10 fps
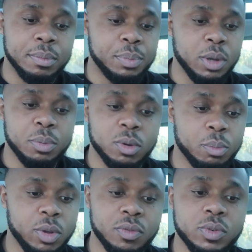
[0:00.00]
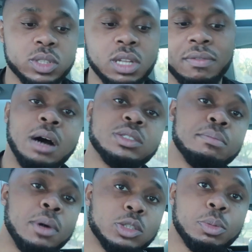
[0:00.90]
Beautiful stuff. I was in
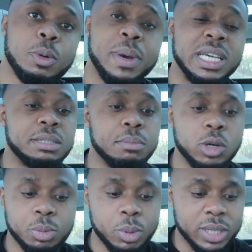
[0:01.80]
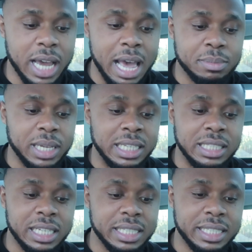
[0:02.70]
multiple pairs multiple times, and
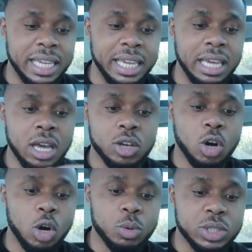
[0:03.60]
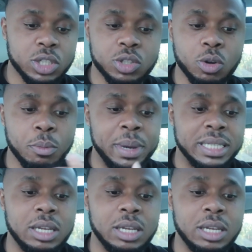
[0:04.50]
as you can see, gold was just doing bits.